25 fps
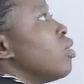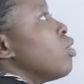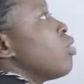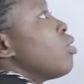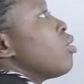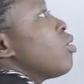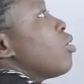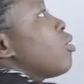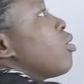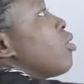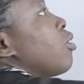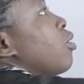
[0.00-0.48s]

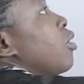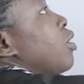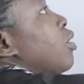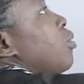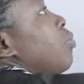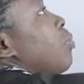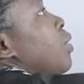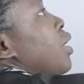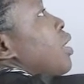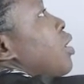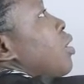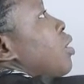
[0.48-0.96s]
So
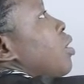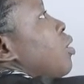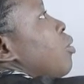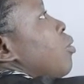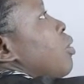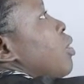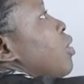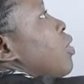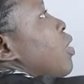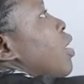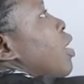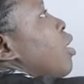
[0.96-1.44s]
depending
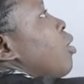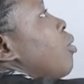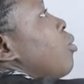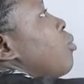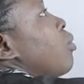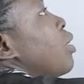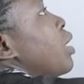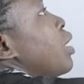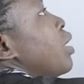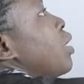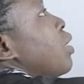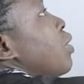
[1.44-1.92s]
with how
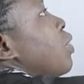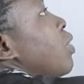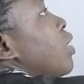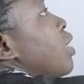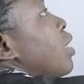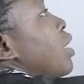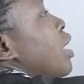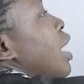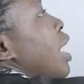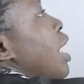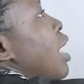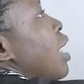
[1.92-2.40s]
many
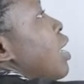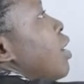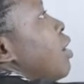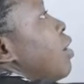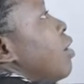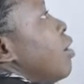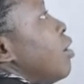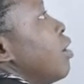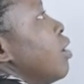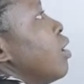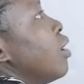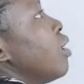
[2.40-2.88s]
they are,
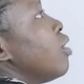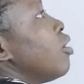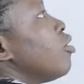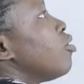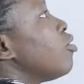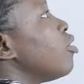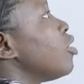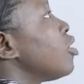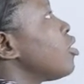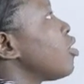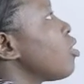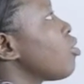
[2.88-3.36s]

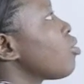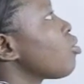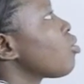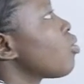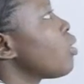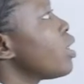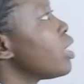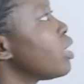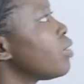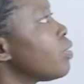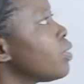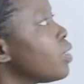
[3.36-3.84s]
if it is
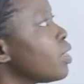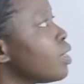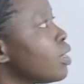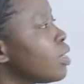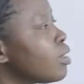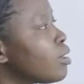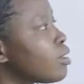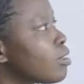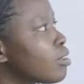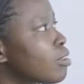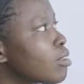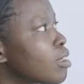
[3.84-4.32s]
one, then
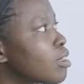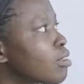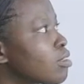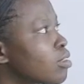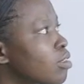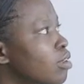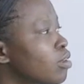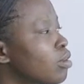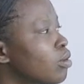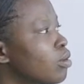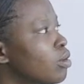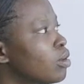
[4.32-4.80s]
it is a
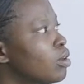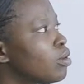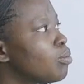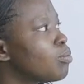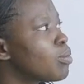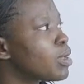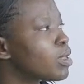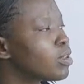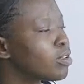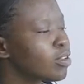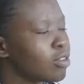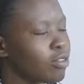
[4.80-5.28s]
second,
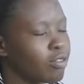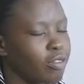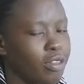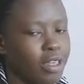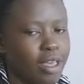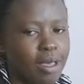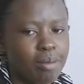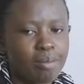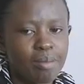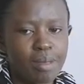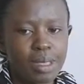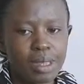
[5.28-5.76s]
but if
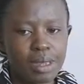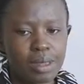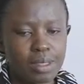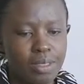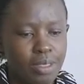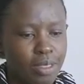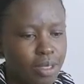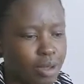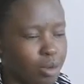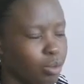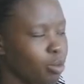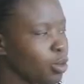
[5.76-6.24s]
there are many,
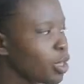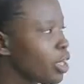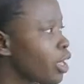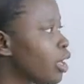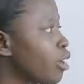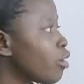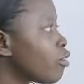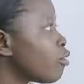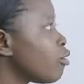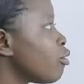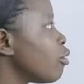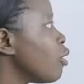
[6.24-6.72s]
then we
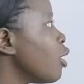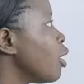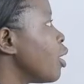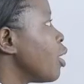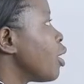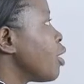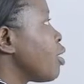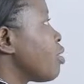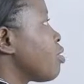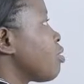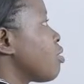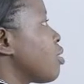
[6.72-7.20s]
have
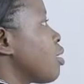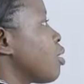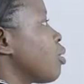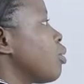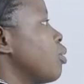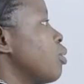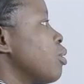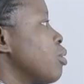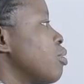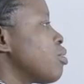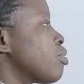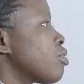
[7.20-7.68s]

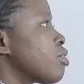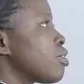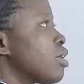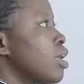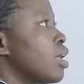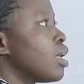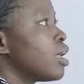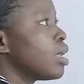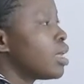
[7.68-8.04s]
seconds.